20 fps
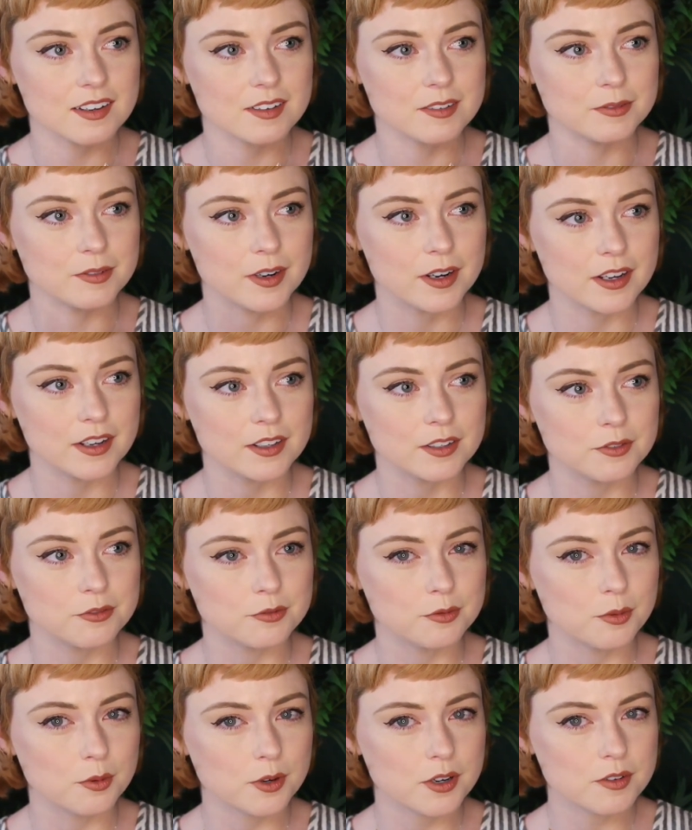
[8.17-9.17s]
read
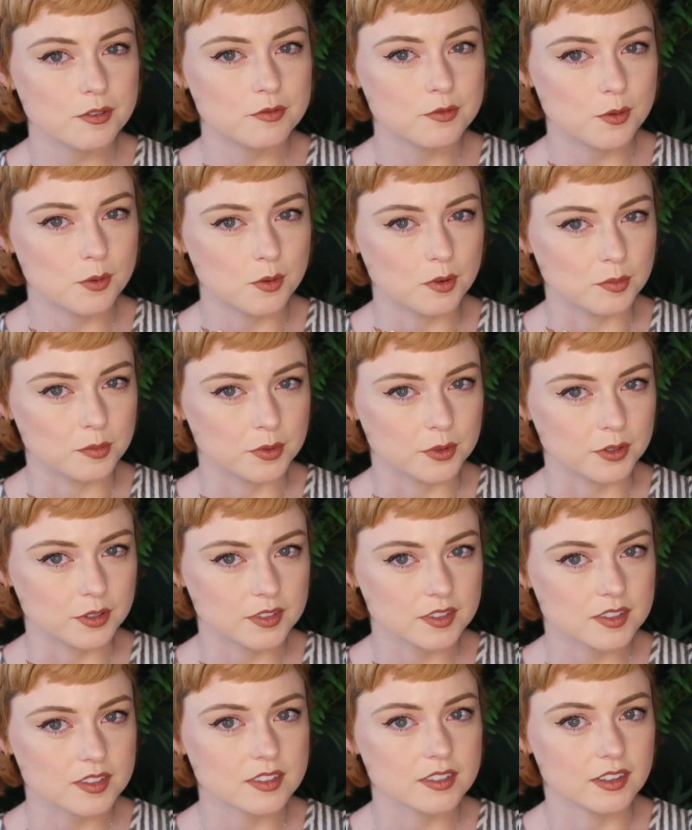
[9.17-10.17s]
44
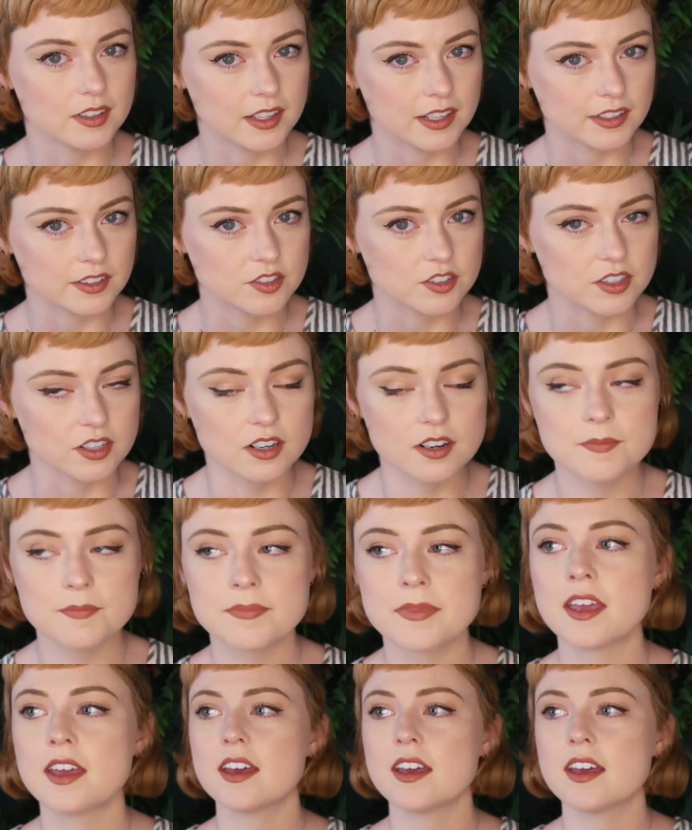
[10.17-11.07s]
books last year